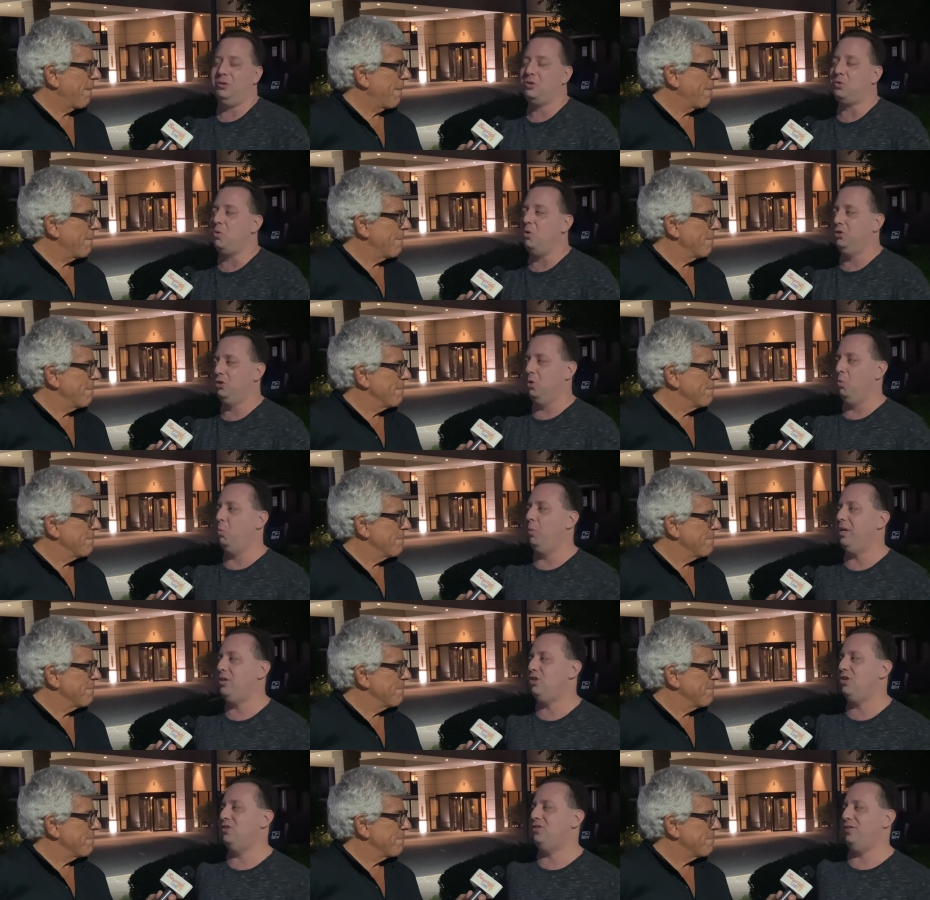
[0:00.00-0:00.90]
Speaker 1: called The
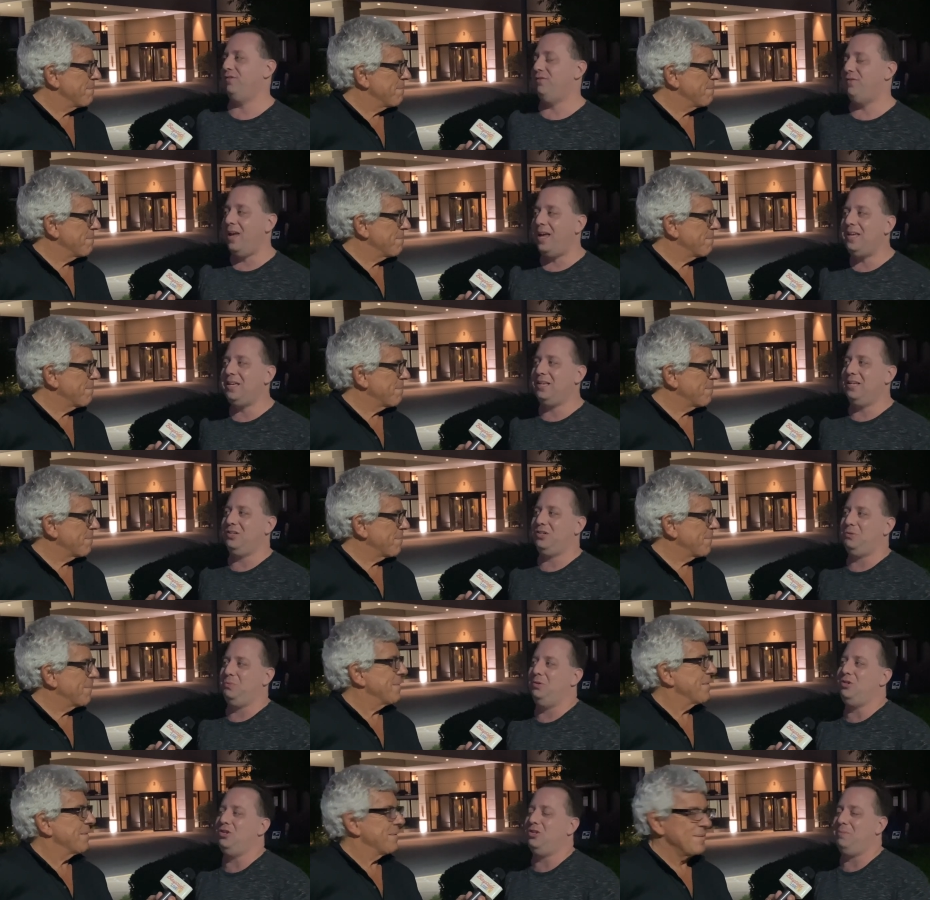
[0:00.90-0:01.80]
Witches of
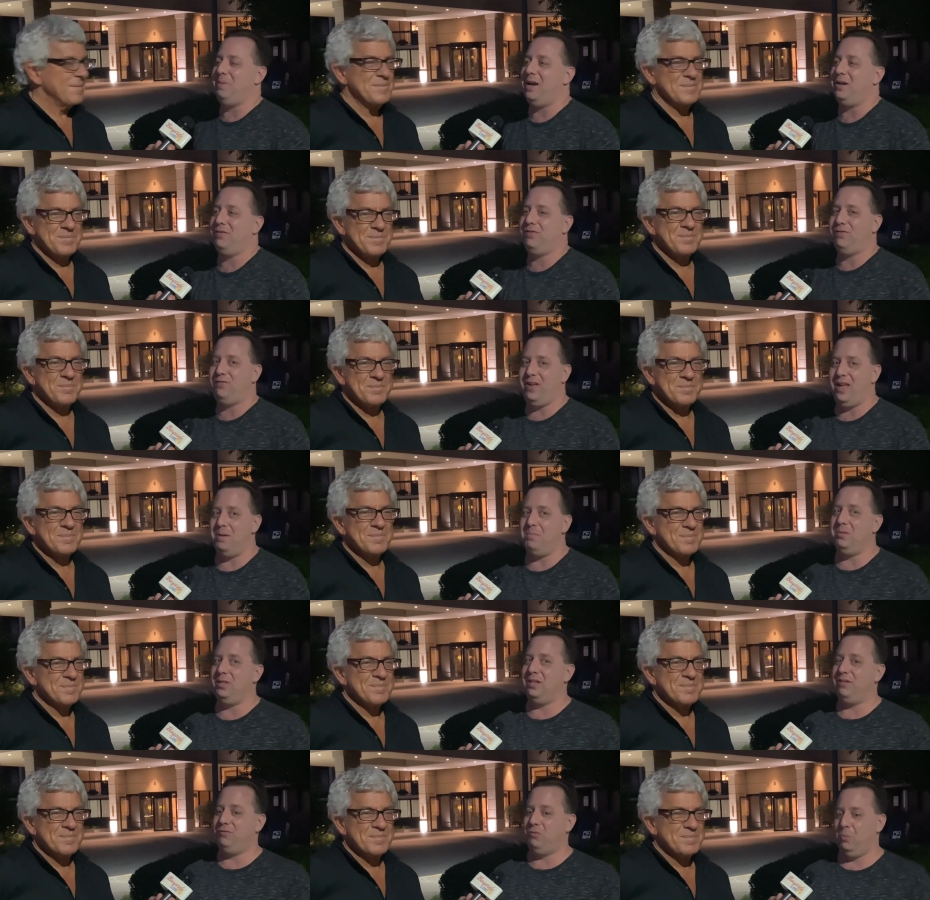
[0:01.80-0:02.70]
Vegas, which is about a
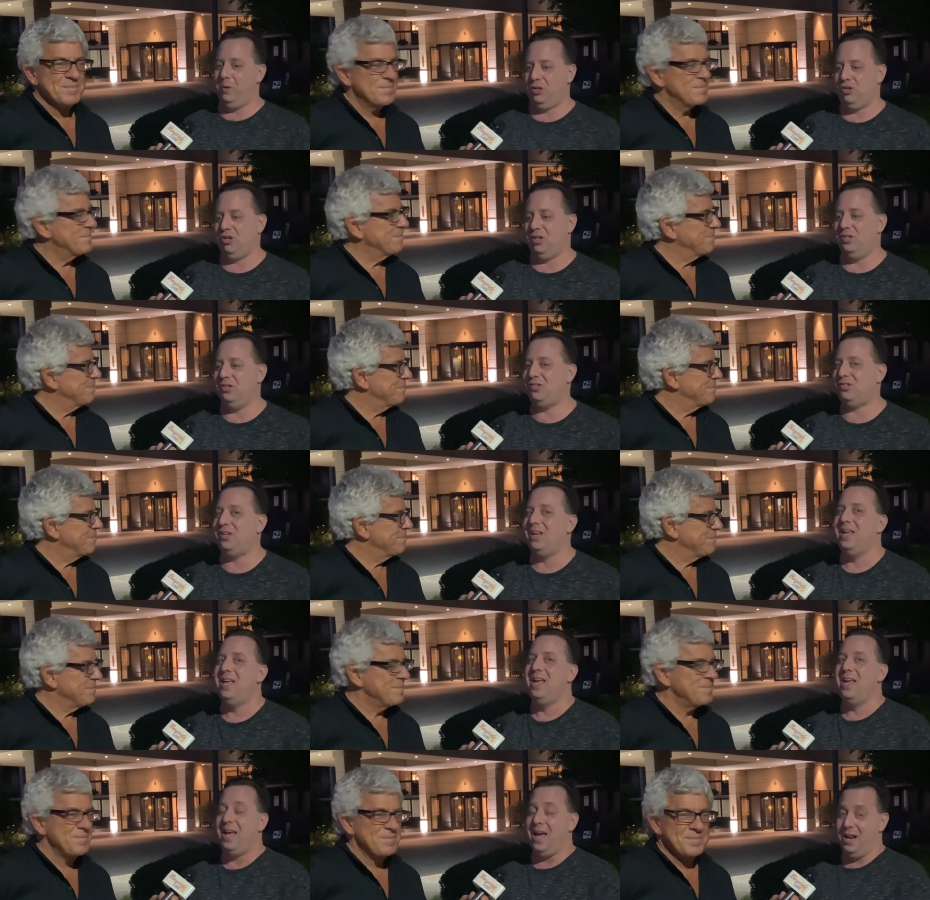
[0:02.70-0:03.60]
family of witches
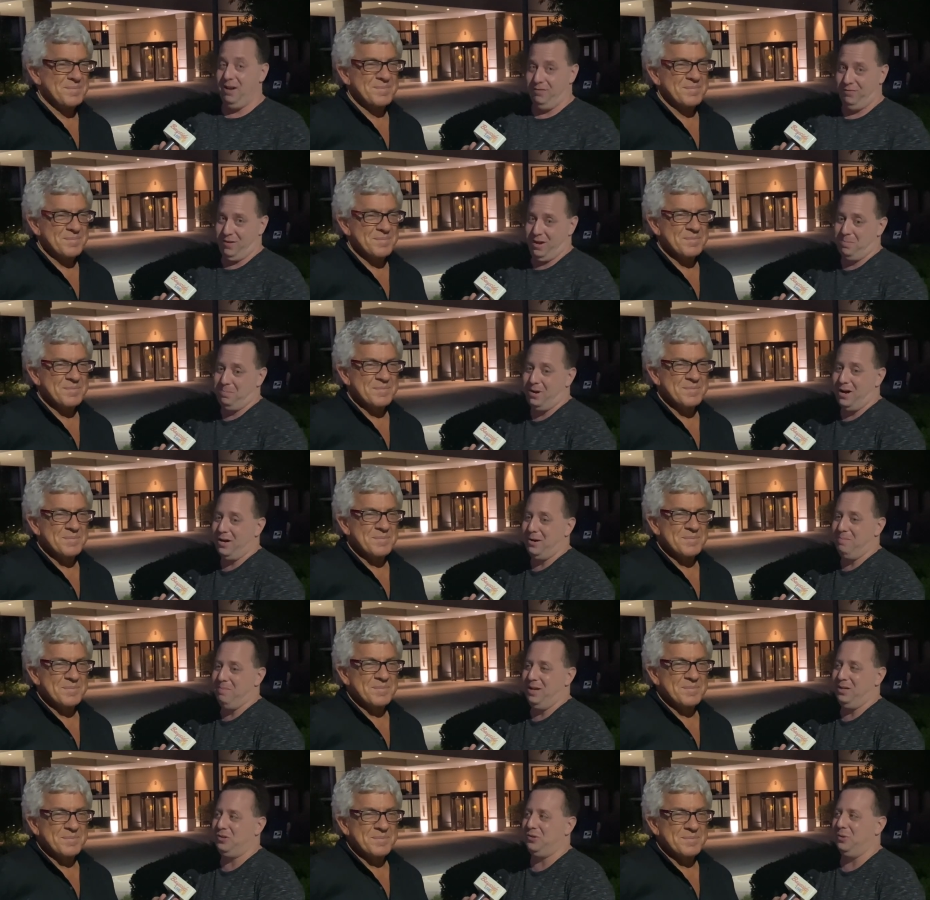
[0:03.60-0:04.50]
and a vampire
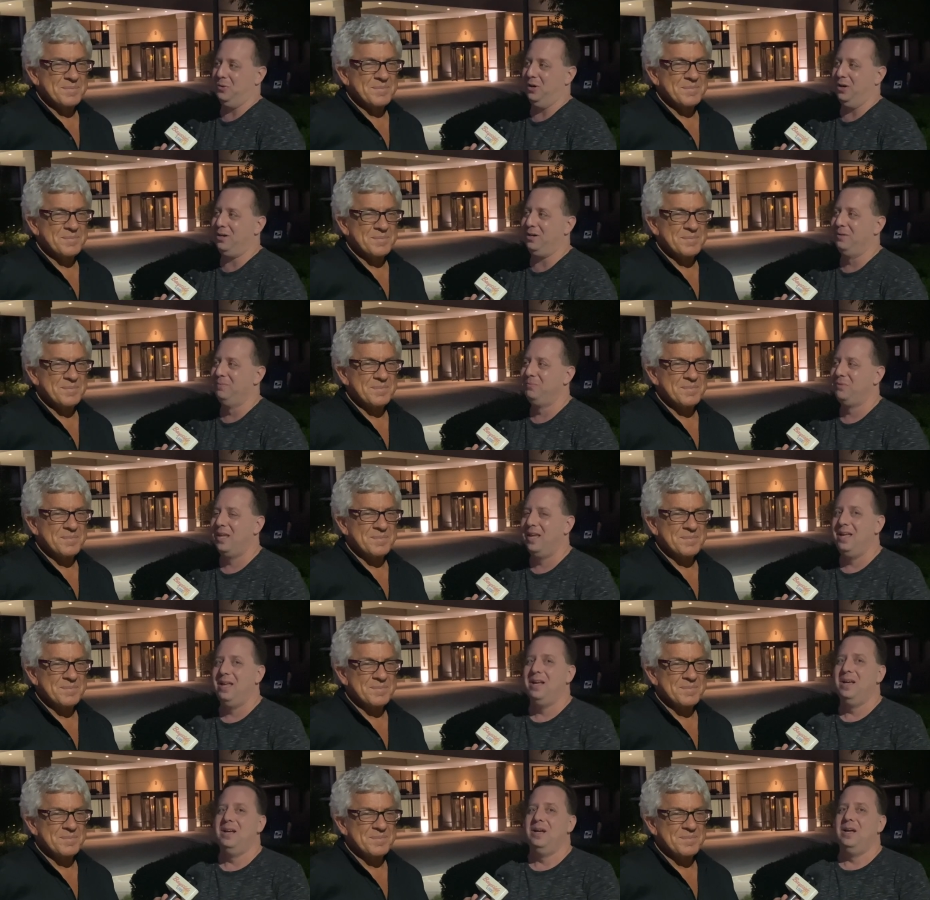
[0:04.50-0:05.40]
mentor
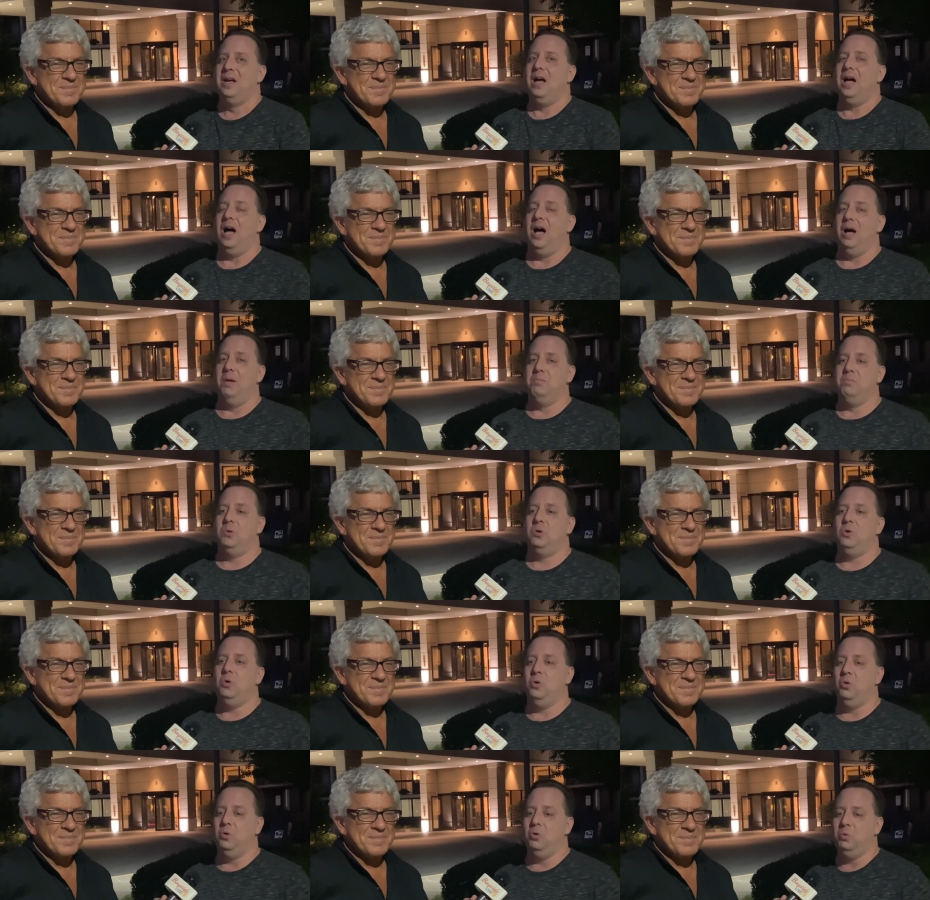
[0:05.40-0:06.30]
um,
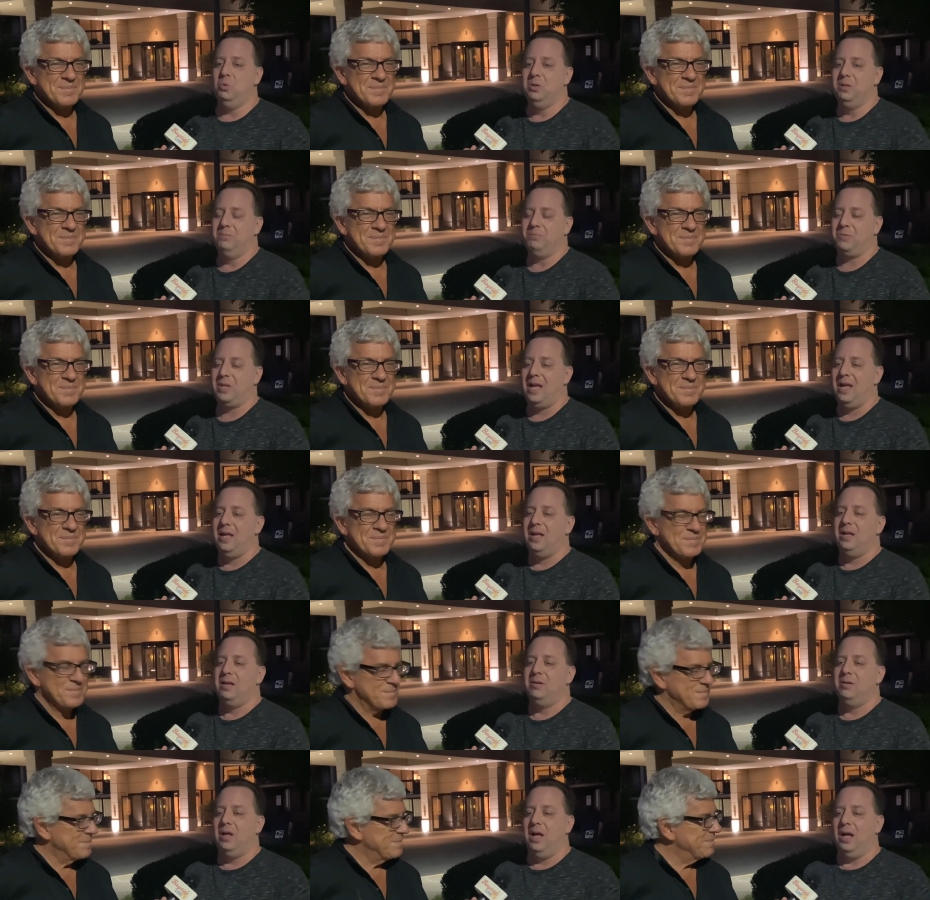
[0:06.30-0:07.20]
who,
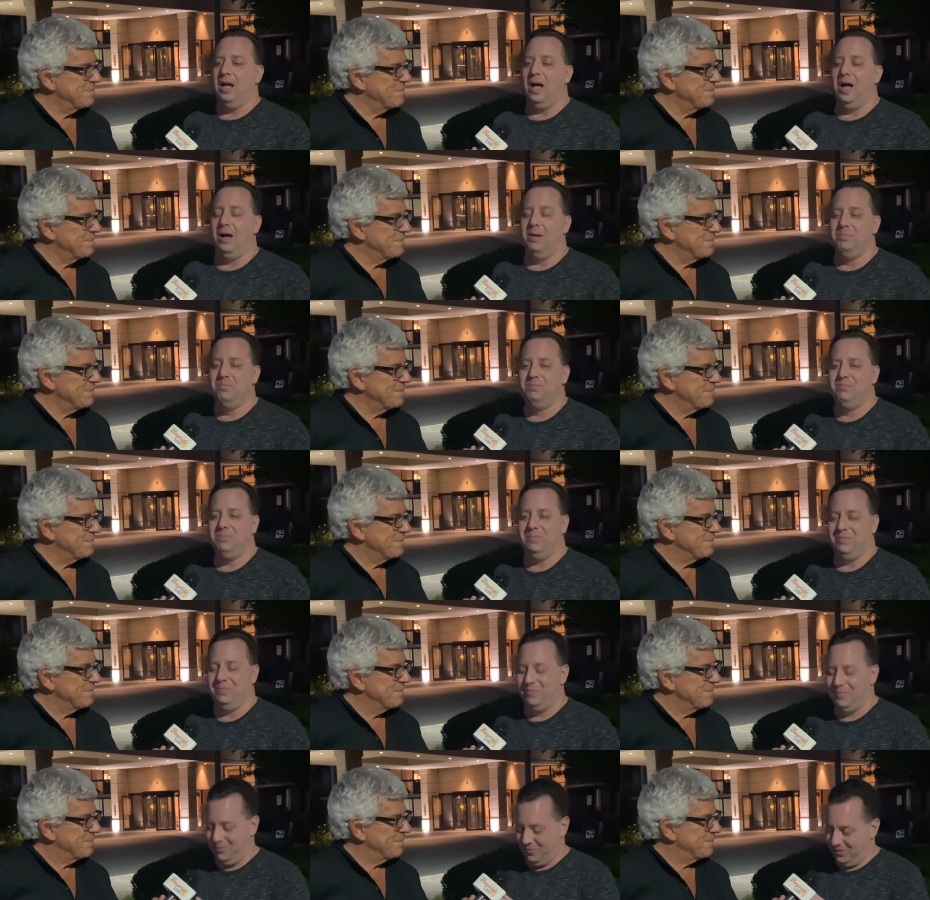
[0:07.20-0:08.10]
um,
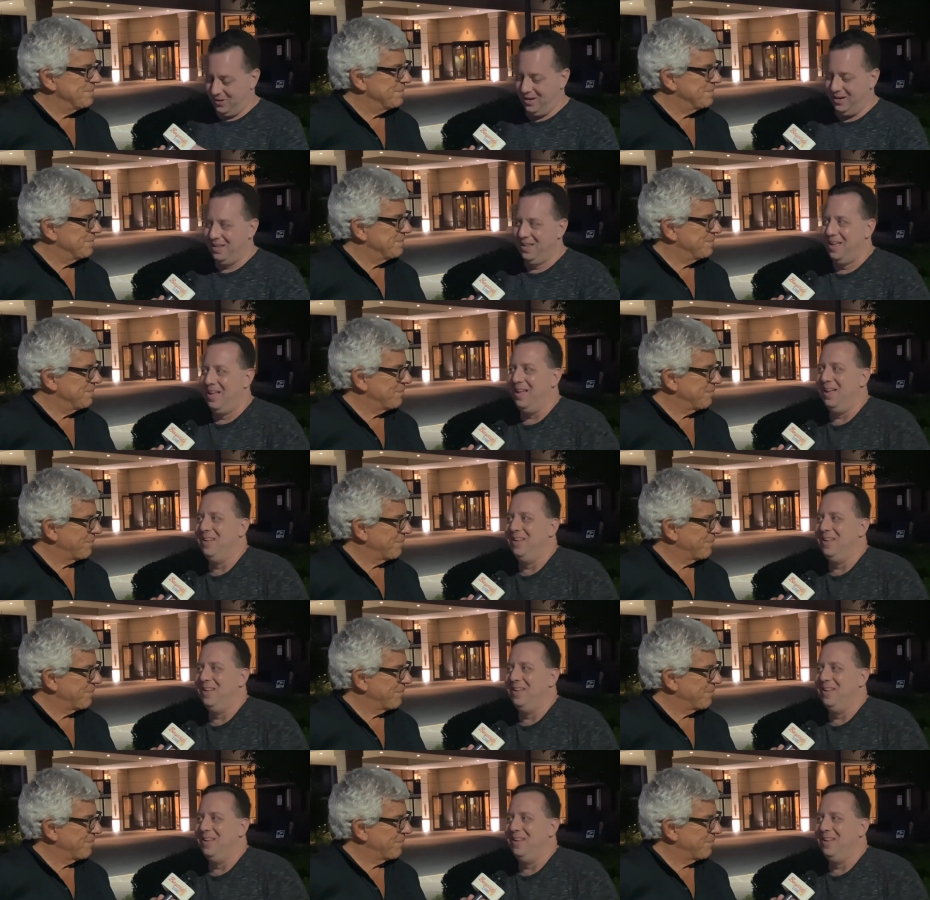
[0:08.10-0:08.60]
sorry, uh,